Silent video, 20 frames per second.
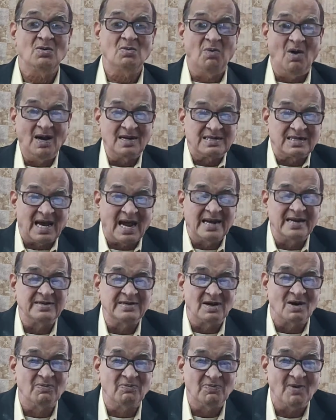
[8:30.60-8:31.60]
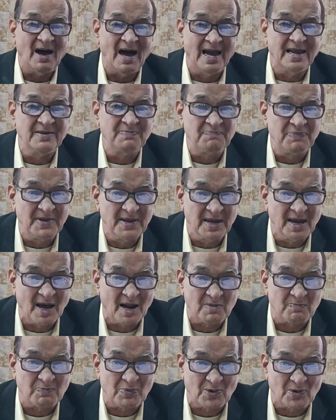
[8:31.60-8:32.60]
what kind of
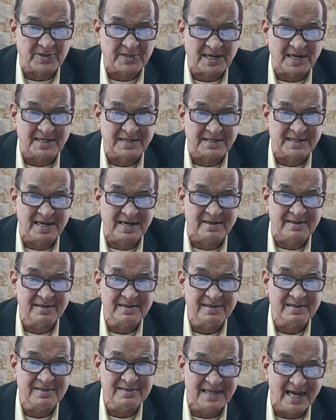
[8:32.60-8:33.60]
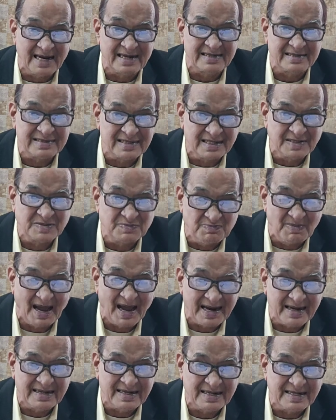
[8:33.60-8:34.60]
IPR protection that this
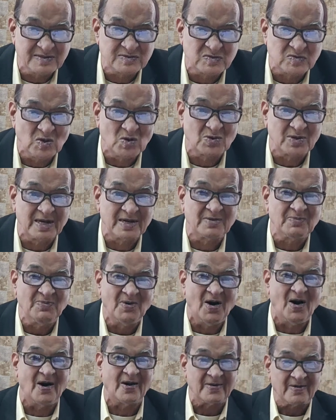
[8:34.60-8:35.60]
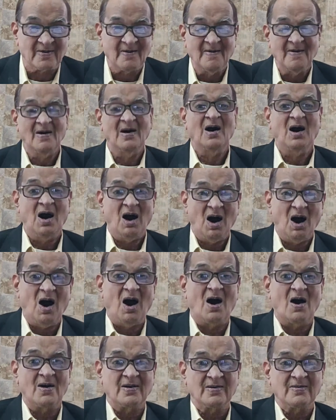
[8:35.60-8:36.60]
man is looking for.
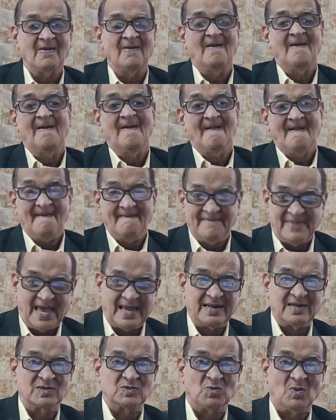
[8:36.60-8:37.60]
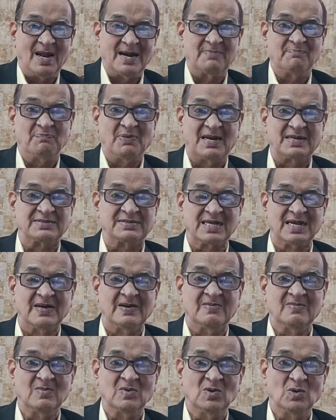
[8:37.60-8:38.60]
Or there is one
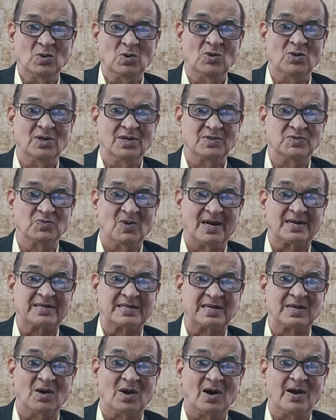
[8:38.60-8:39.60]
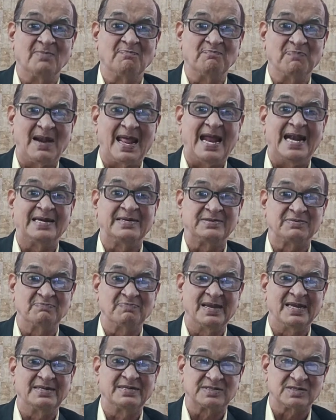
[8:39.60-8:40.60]
person who is working on
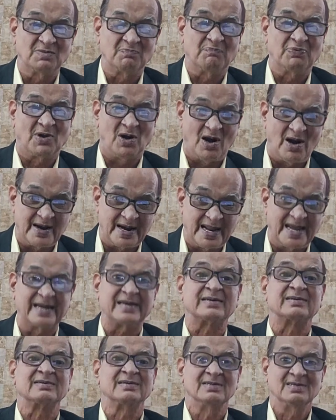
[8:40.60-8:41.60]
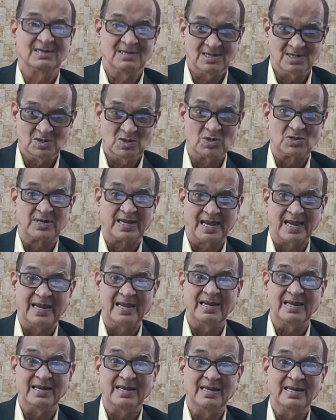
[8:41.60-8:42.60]
plant-based product.
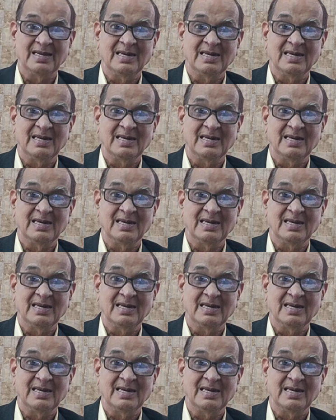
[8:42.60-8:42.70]
Okay.